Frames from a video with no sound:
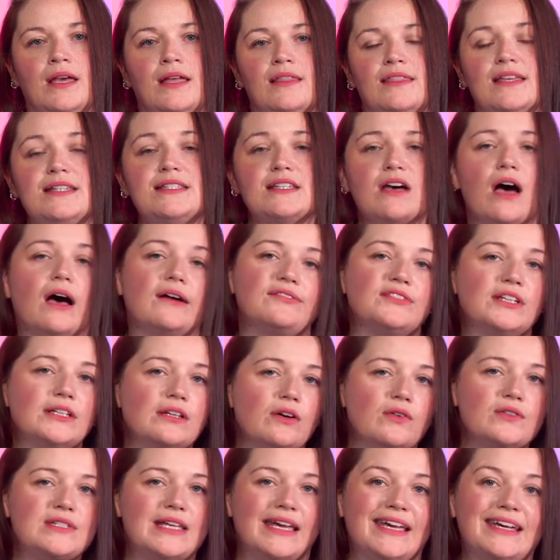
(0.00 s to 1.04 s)
This often
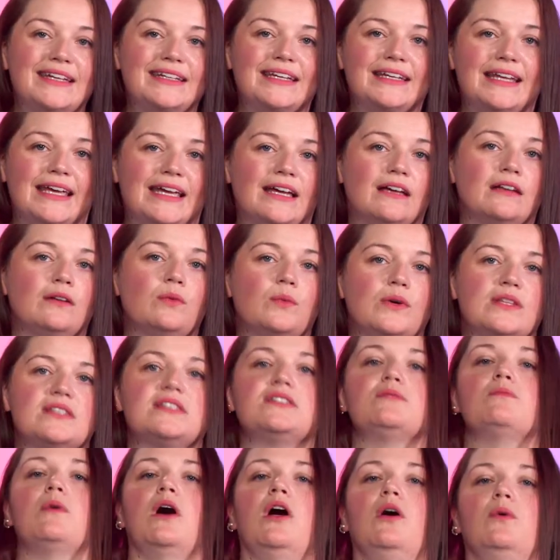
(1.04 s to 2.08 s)
goes hand in hand with
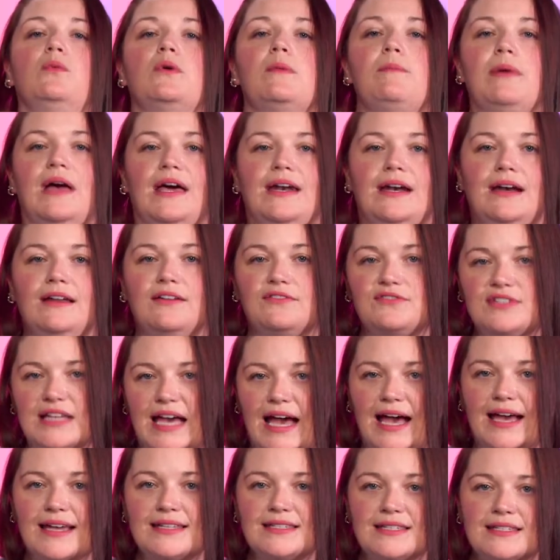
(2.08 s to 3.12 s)
small repetitive
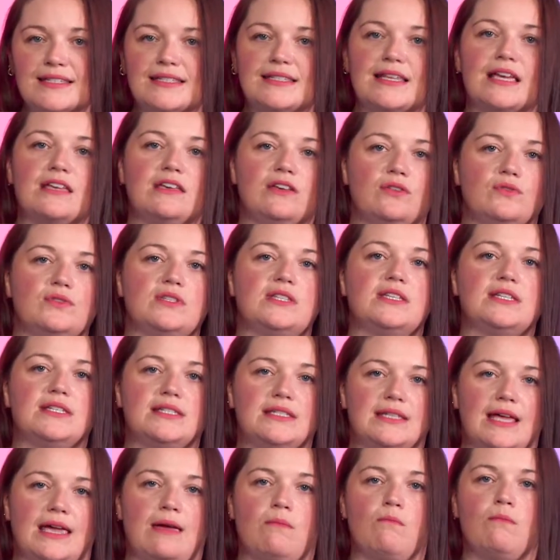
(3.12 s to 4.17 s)
tasks that use the
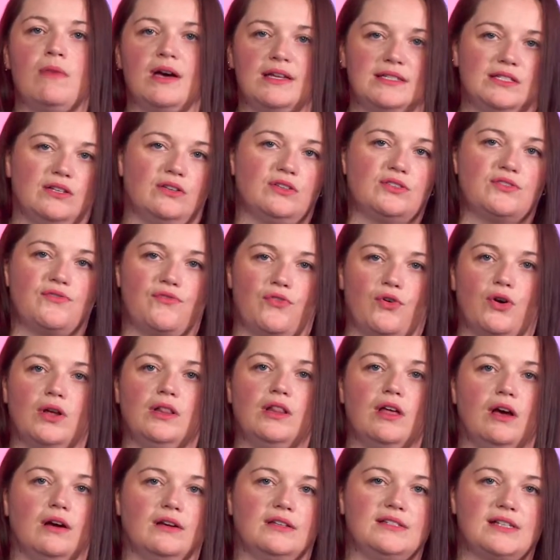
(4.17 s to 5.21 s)
same muscles for a
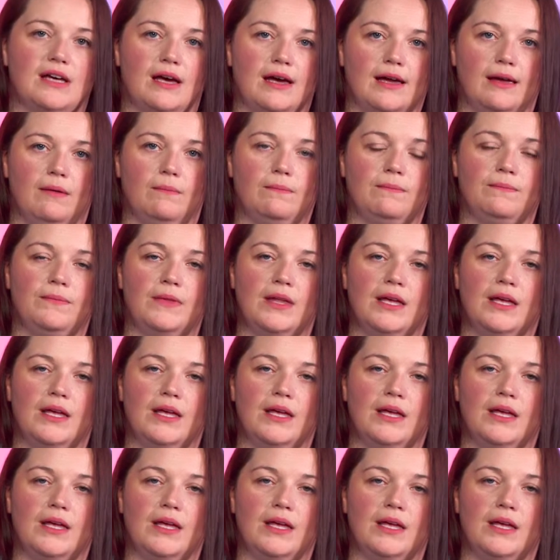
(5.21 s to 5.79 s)
long time.